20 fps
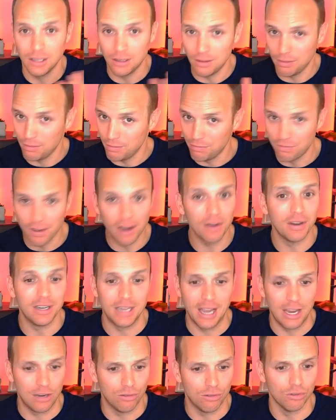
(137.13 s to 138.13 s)
very
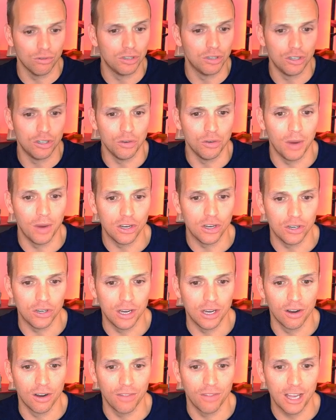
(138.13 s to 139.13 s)
dangerous situation
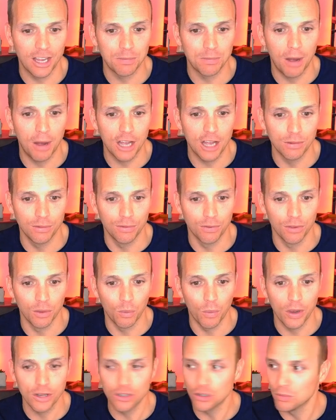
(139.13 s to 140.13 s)
here, and that's possible from the
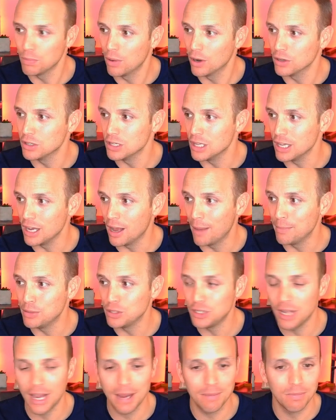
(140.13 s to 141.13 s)
western parts of the
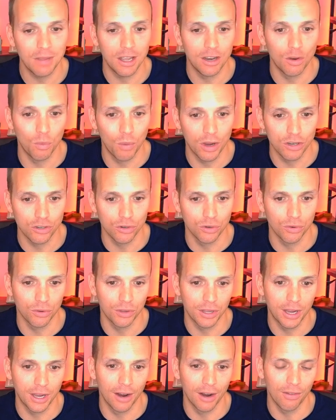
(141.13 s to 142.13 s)
upstate into western
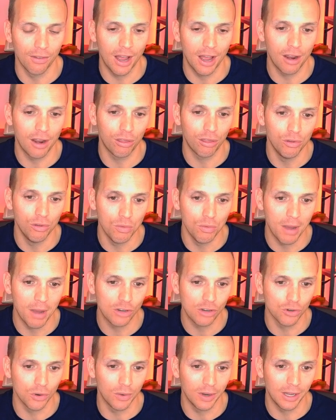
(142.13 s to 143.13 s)
North Carolina through
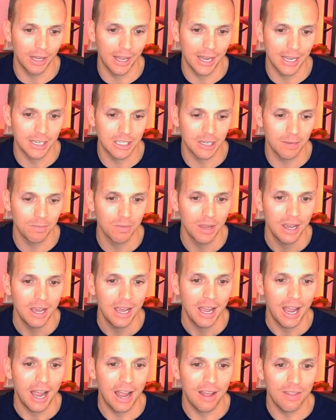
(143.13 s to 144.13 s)
metro Atlanta.
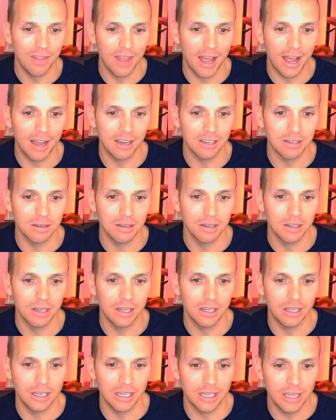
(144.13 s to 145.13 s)
And that
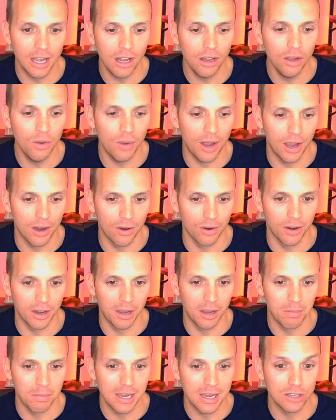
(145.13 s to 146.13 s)
uh, yellow
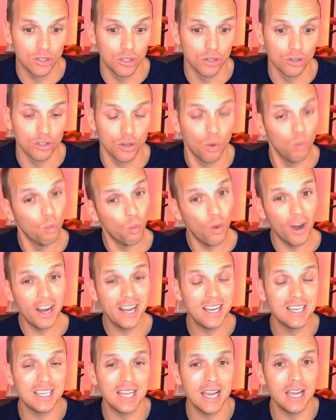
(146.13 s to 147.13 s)
area means there's a 1
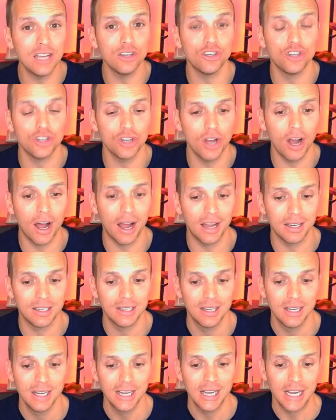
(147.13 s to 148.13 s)
in 10 shot
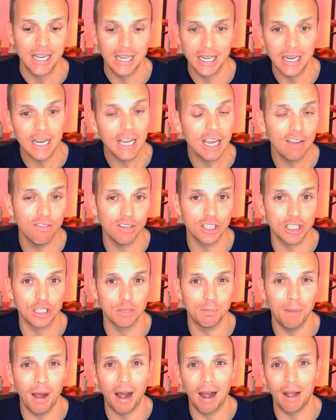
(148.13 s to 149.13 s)
at any given
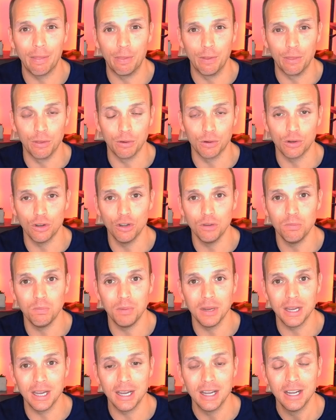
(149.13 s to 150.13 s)
spot that there could
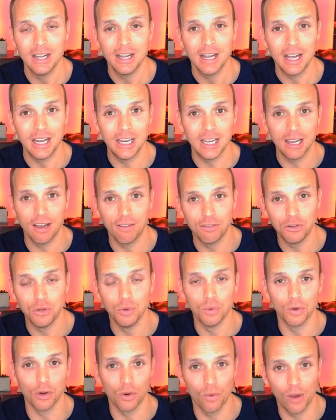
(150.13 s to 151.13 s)
be an
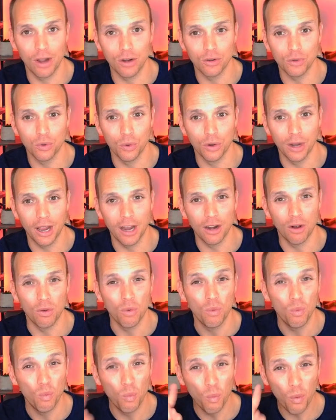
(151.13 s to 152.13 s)
EF2 or greater tornado.
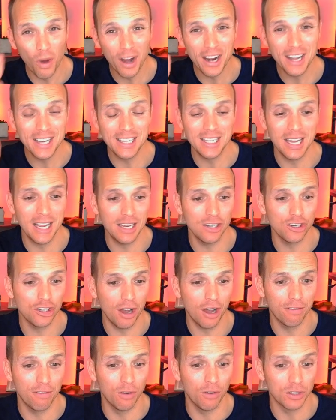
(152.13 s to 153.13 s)
1 in 10
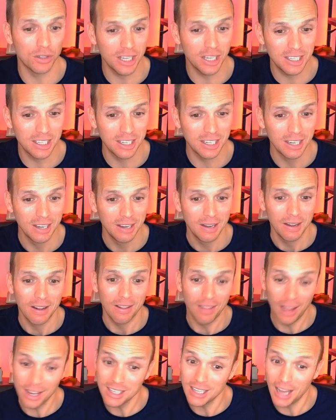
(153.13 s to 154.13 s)
shot, folks. That's
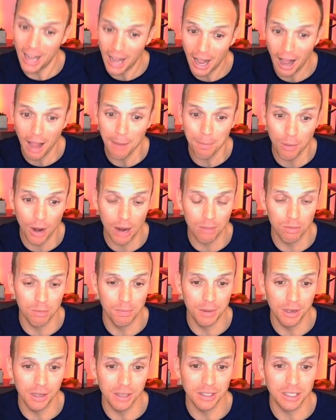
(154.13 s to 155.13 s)
that's a high
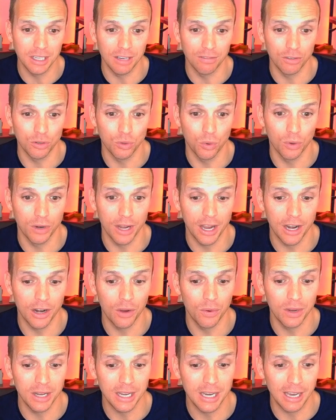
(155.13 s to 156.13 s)
probability of a
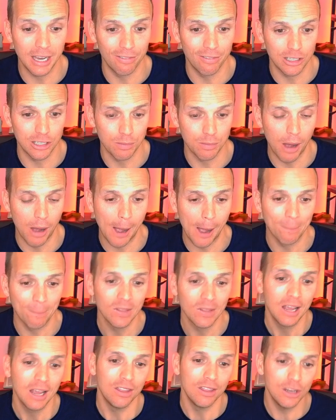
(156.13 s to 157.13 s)
tornado at any given
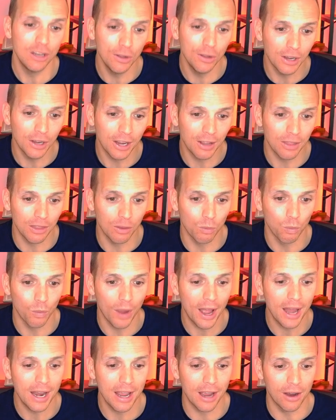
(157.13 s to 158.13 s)
spot. Then you look at the
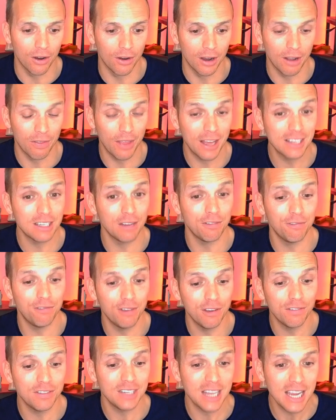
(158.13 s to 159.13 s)
red area, that's a
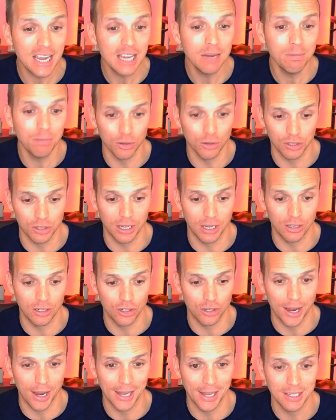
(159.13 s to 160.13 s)
15%
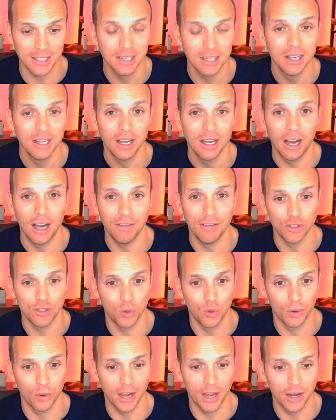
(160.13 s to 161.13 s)
chance of a
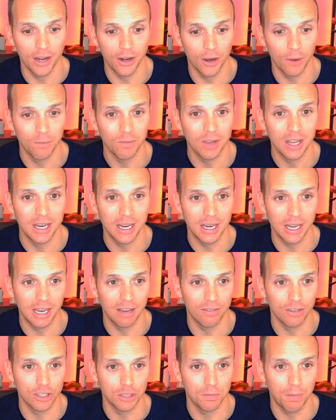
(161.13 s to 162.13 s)
tornado at any
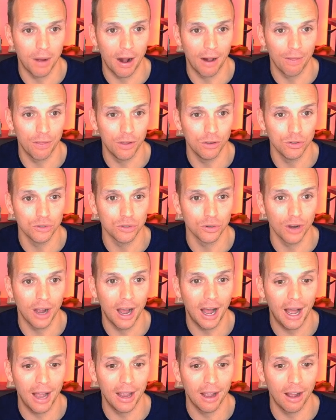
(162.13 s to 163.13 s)
given spot. Those are
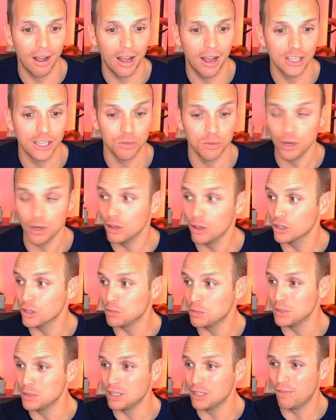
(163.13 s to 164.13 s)
high odds. And when you look
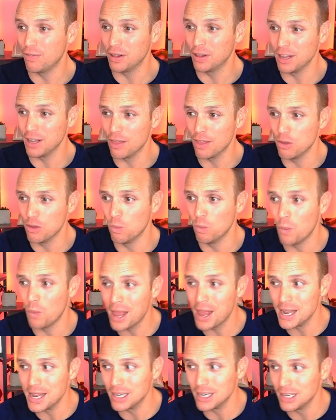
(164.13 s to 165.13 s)
specifically at the
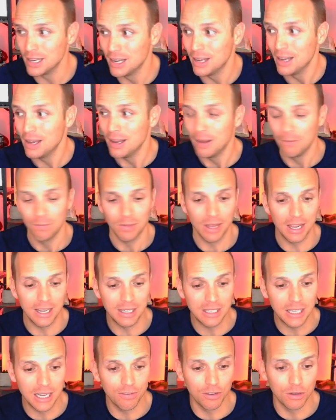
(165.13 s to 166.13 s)
wind,
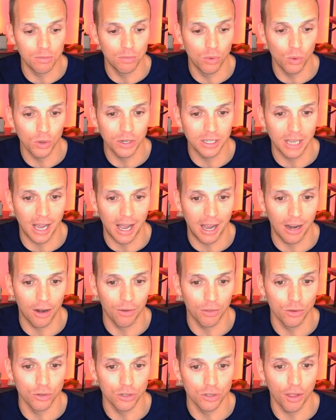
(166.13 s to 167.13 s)
it's even more
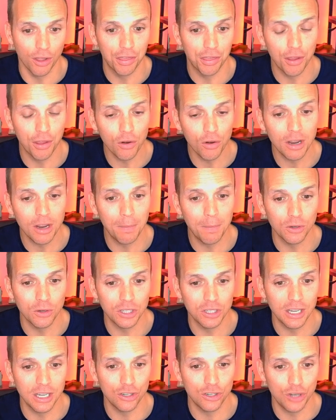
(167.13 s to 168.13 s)
dire. There's a
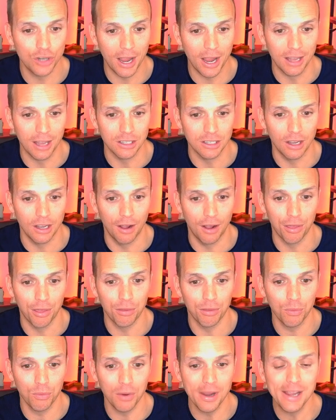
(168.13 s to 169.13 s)
30% chance, a
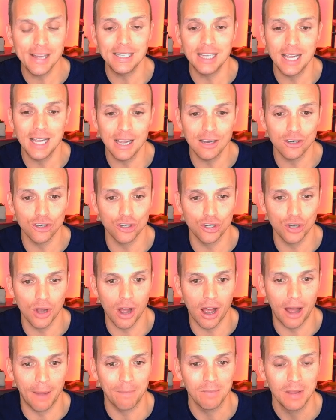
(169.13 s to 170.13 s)
3 in 10
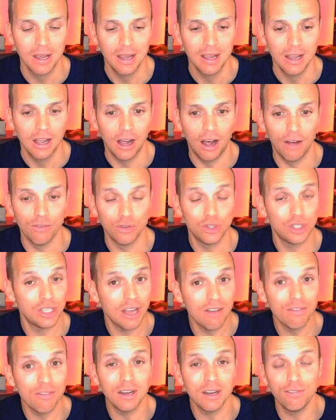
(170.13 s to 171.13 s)
shot of
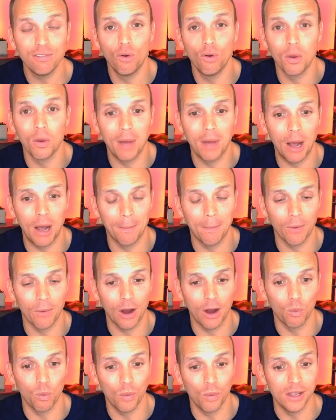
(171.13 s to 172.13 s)
74 mile per
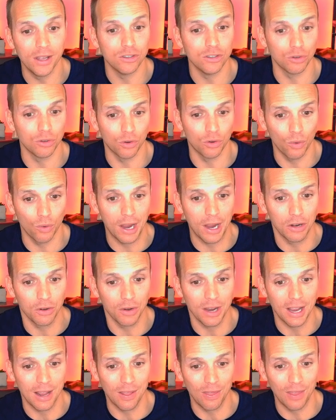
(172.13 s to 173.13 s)
hour winds or greater
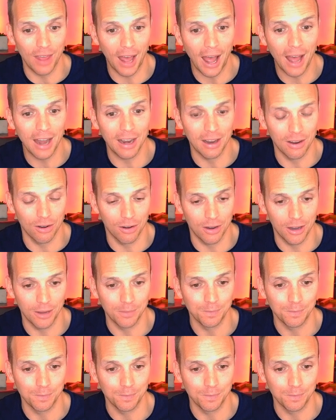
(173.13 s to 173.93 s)
in that area.